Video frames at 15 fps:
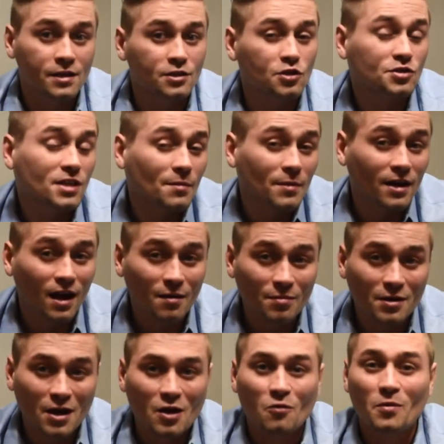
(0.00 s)
To sum it up,
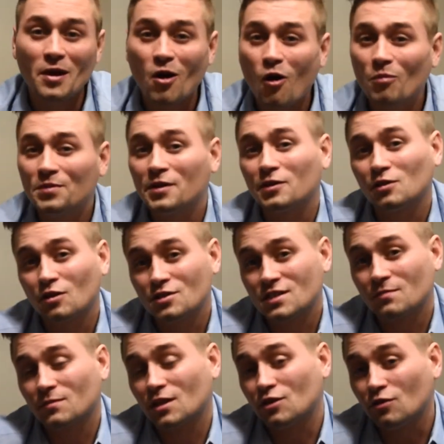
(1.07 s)
we hope that you learned
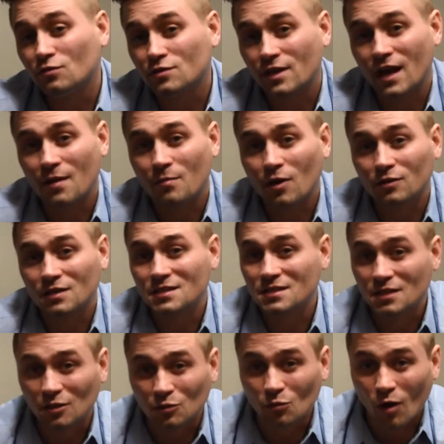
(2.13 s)
something new today about
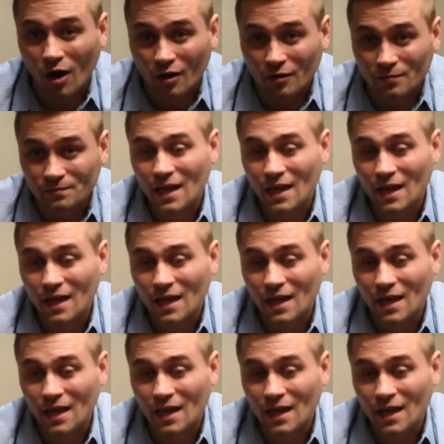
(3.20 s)
distilled water.